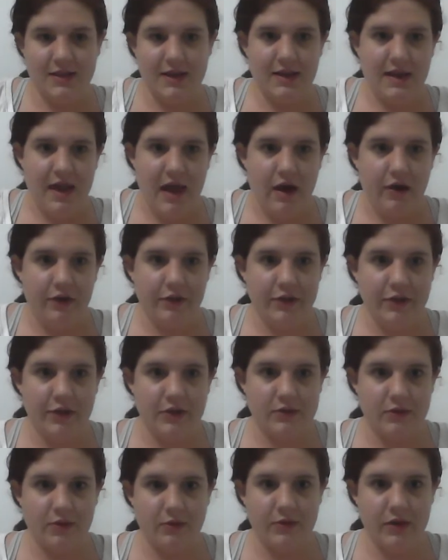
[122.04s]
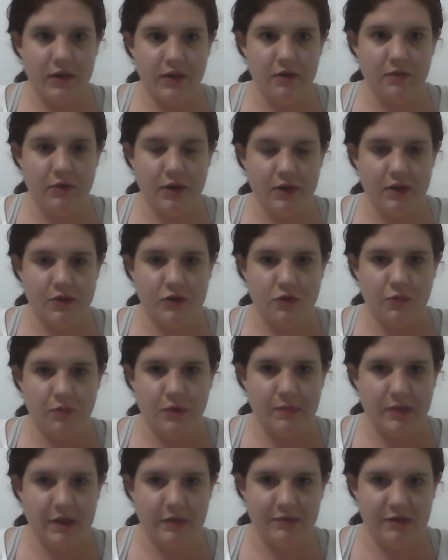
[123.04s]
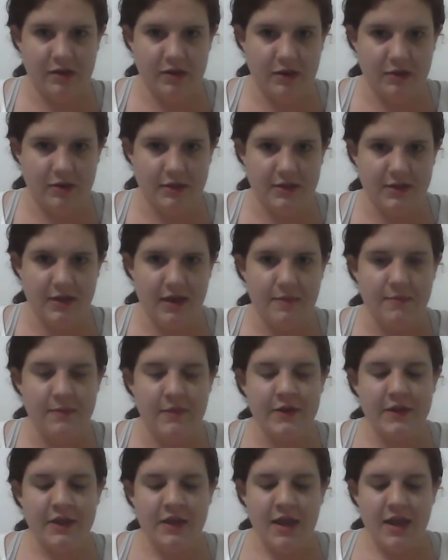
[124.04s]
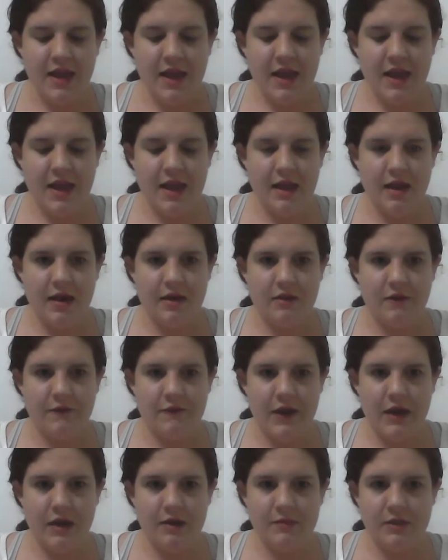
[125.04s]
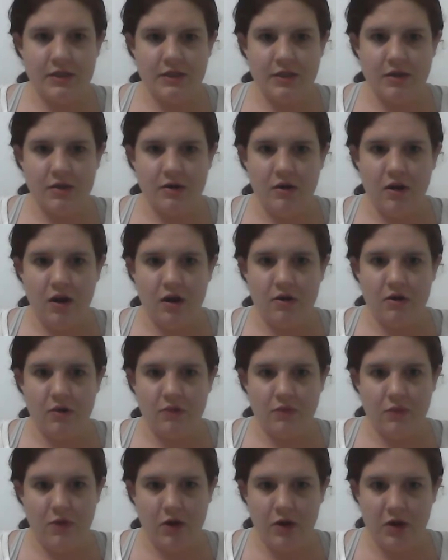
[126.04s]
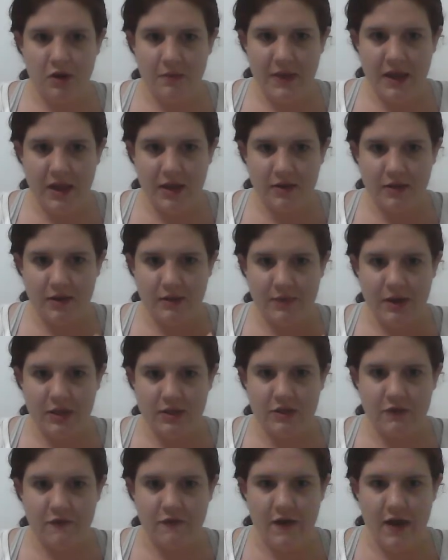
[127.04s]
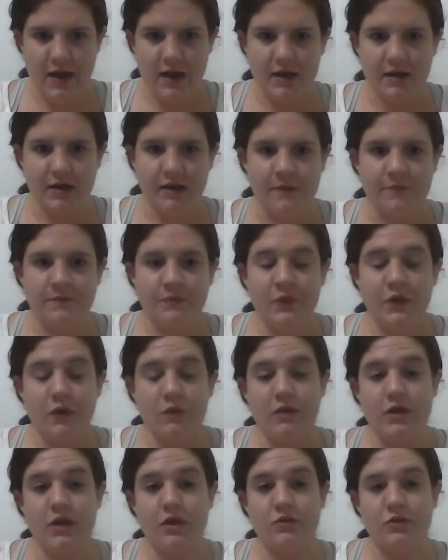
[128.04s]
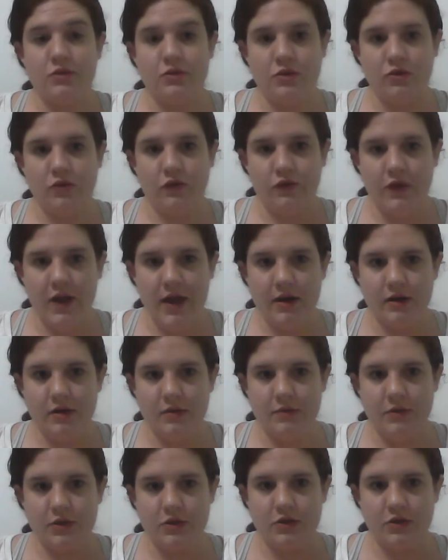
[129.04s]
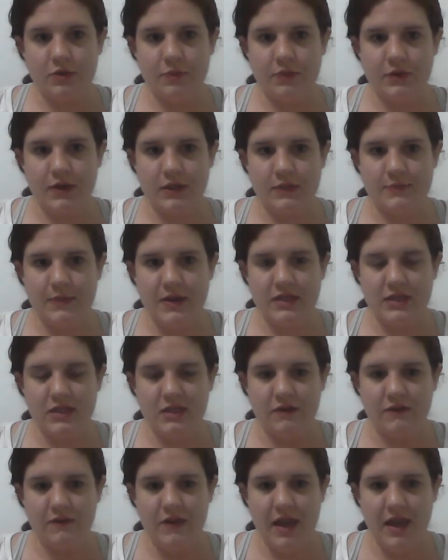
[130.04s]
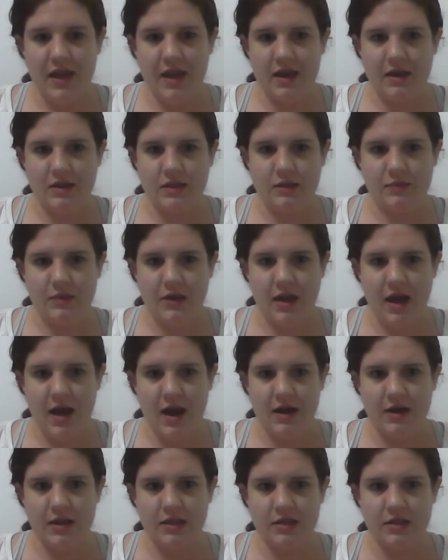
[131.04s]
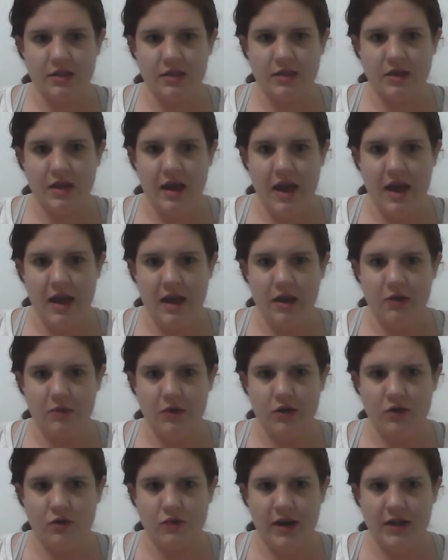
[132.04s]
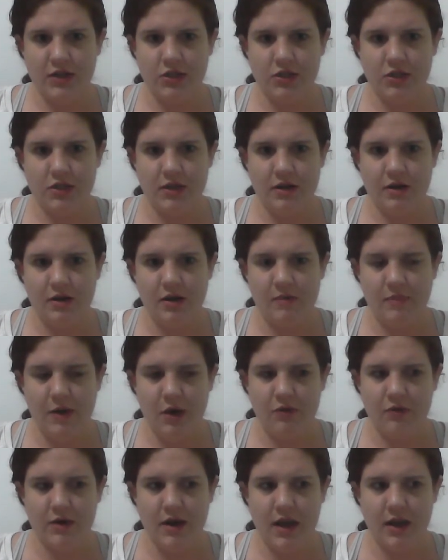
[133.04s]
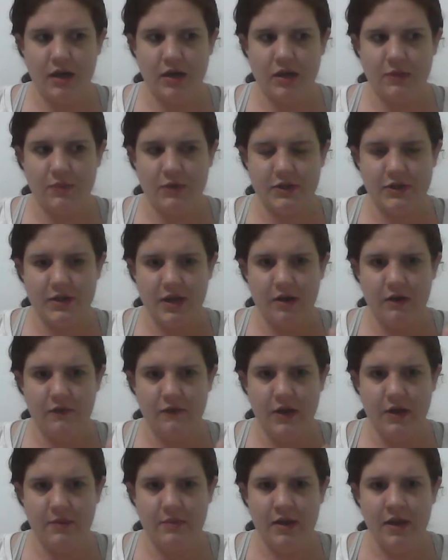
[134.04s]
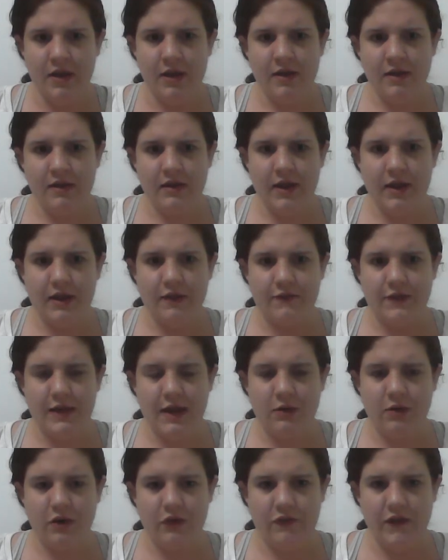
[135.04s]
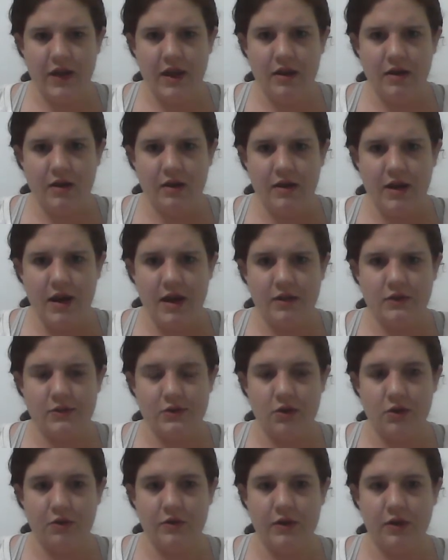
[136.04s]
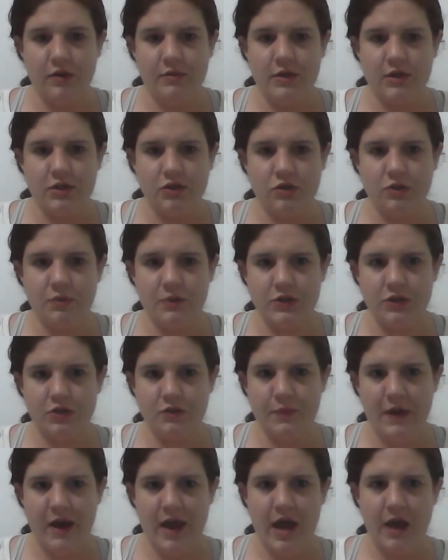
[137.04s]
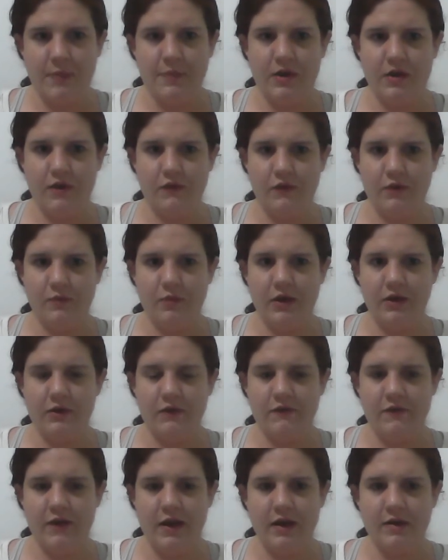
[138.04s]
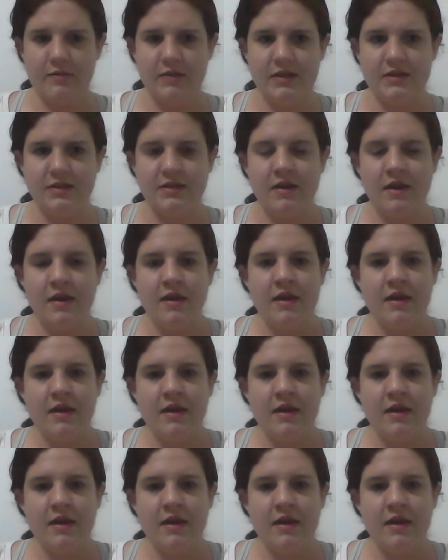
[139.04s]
Like, health is a really super big deal to them. And the vitamins here are a royal pain in the butt to find. When you do find them, they're super expensive, and to be honest, I would question about 90% of them, like if they were fake or not, so they'll be super happy if you bring them vitamins.